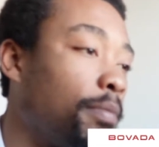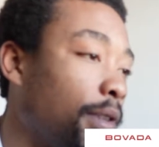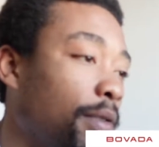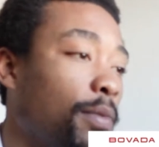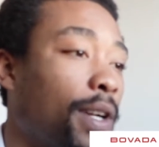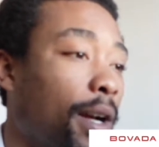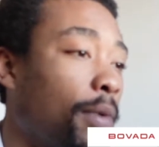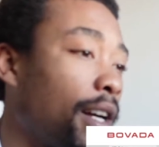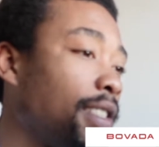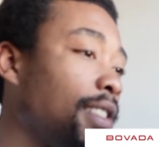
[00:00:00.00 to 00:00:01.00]
But would I
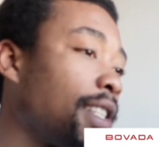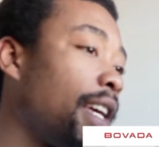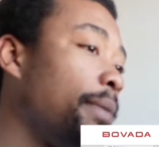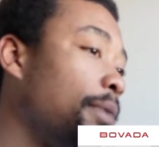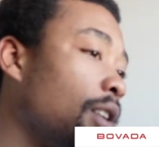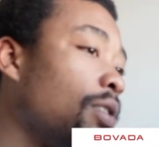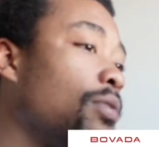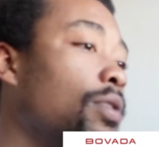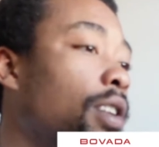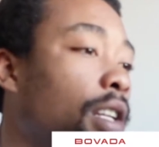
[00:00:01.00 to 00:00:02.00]
watch this game?
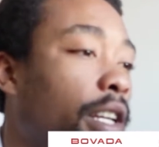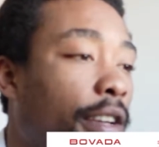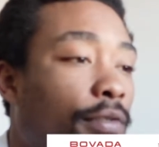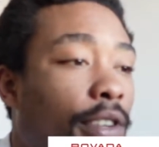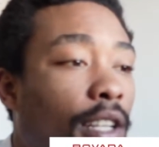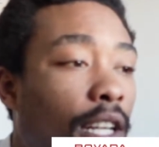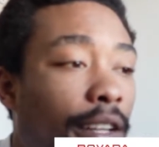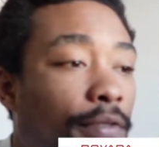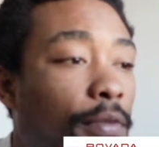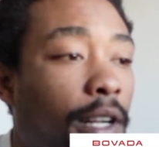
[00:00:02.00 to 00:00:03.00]
No. In real
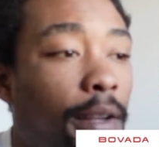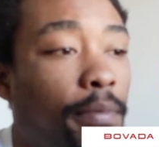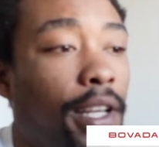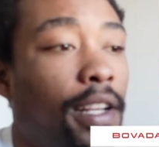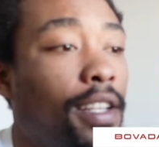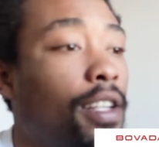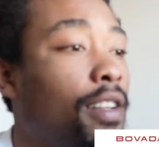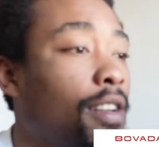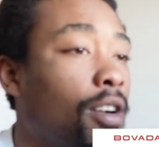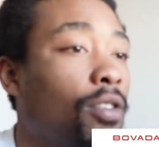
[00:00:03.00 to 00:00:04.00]
life, would I bet it?
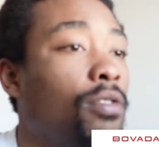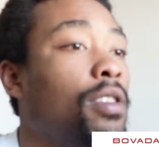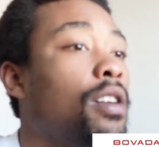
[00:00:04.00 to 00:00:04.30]
No.